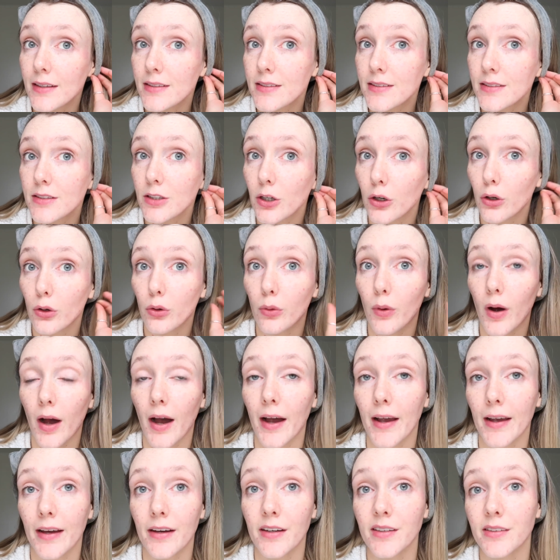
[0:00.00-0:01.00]
so
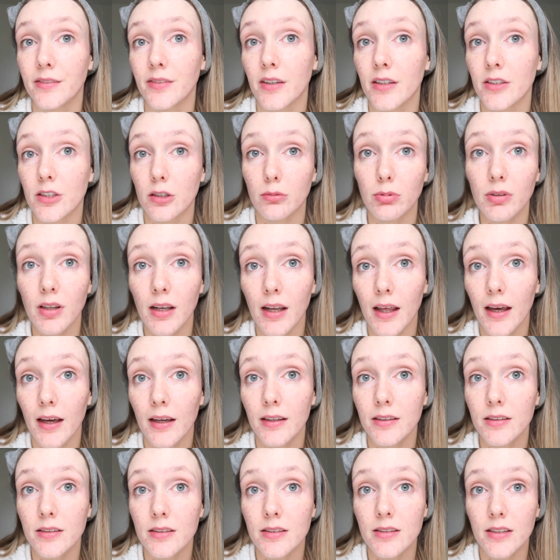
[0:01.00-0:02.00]
I have double
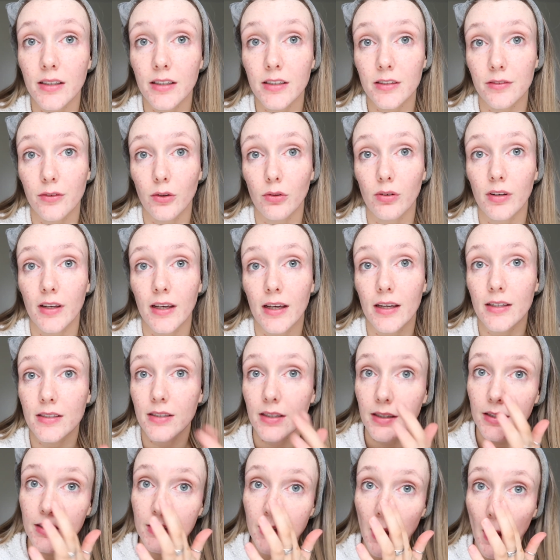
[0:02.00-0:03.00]
cleansed,
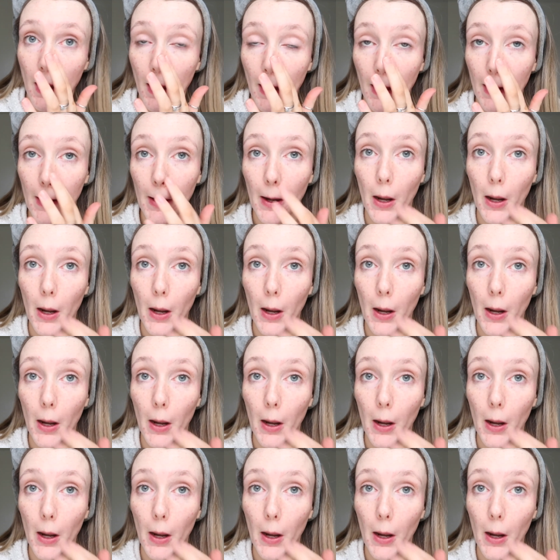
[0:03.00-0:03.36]
exfoliated, and